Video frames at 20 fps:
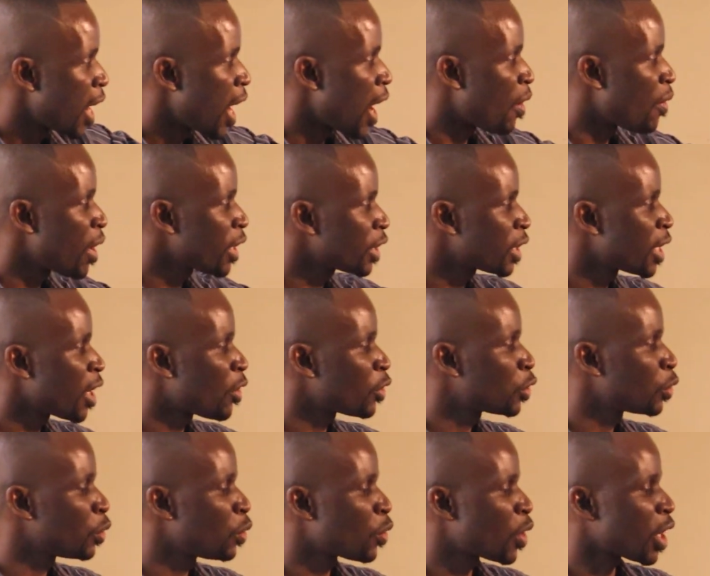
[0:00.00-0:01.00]
I want now
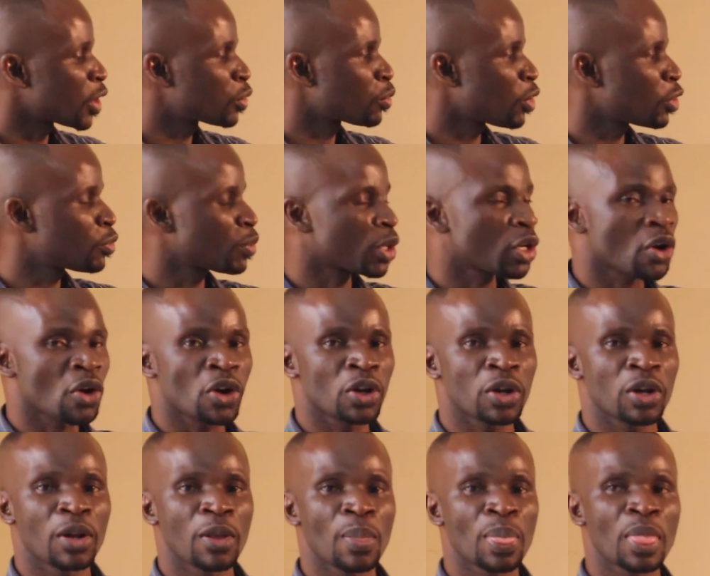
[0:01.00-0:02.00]
to look at what we
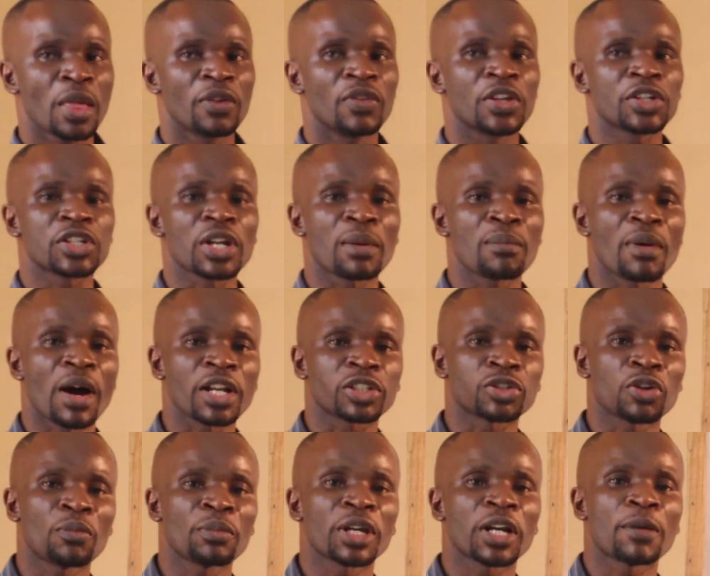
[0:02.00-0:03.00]
call the
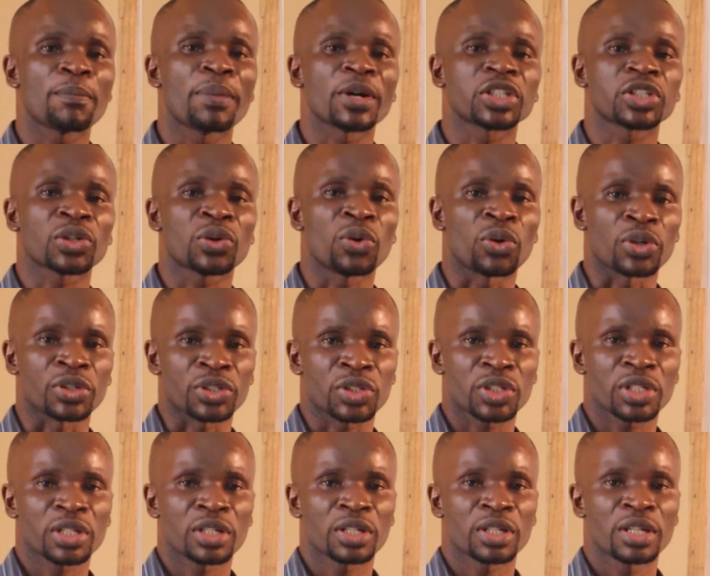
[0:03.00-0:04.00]
subatomic
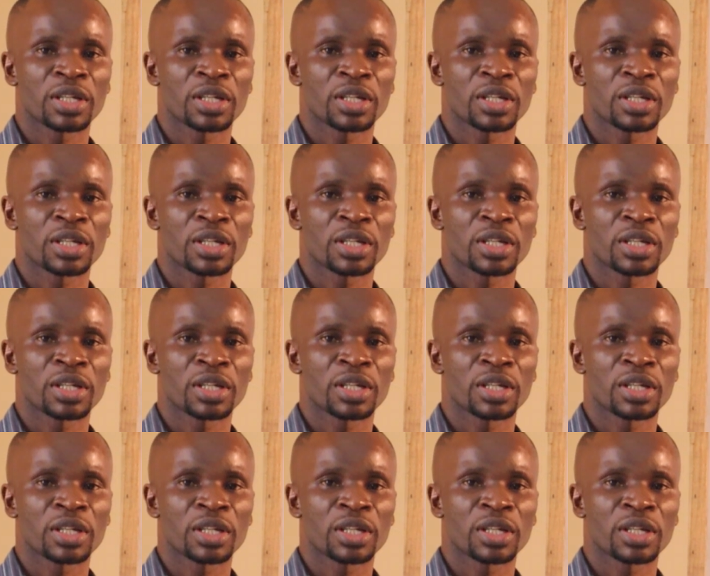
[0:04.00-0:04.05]
particles.